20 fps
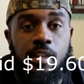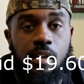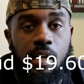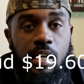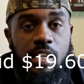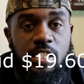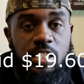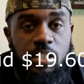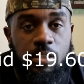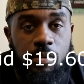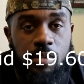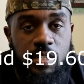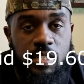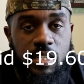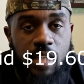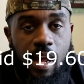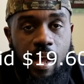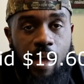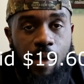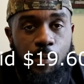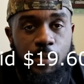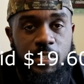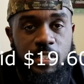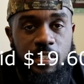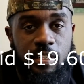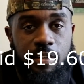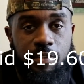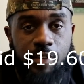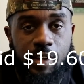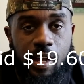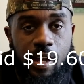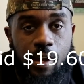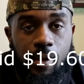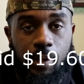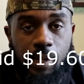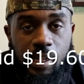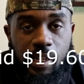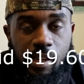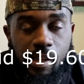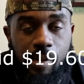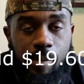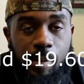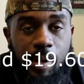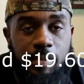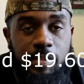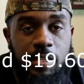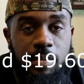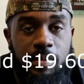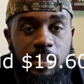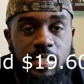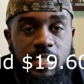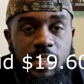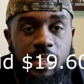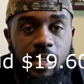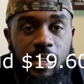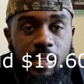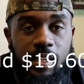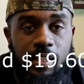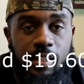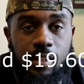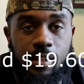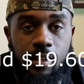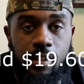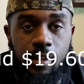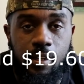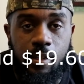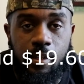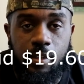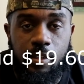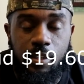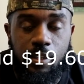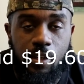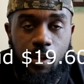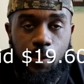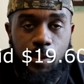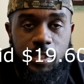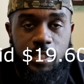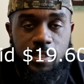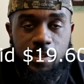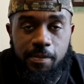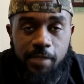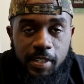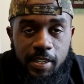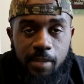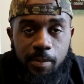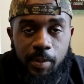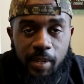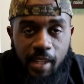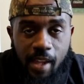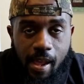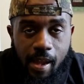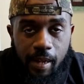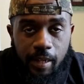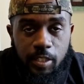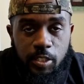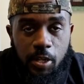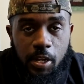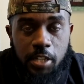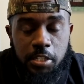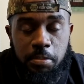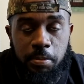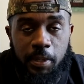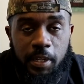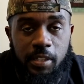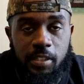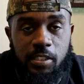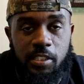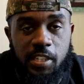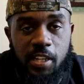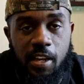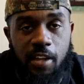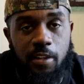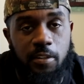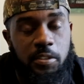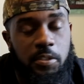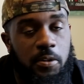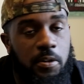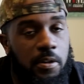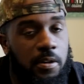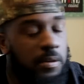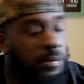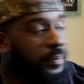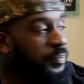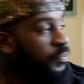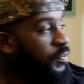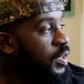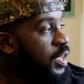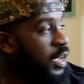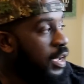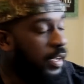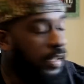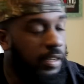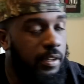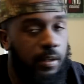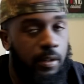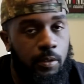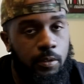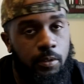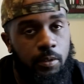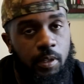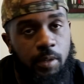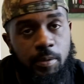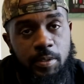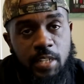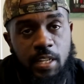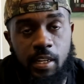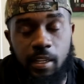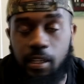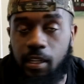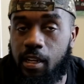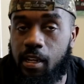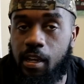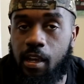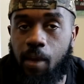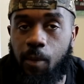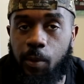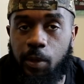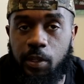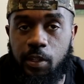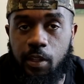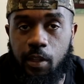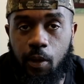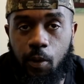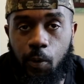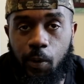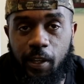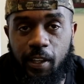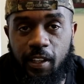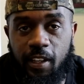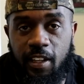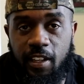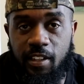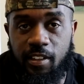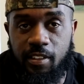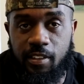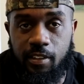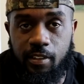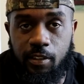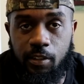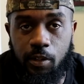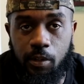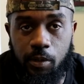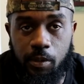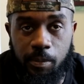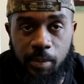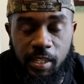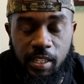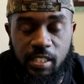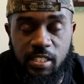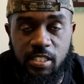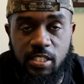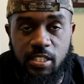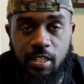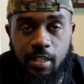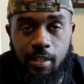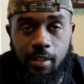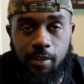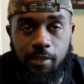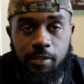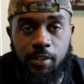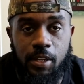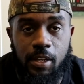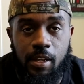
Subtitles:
as soon as I was leaving out, he came up to me and said, hey, you know, what's the vegan mechanic? So I explained the channel to him. You know, he was like, yeah, I want to quit eating, you know, the meat and stuff.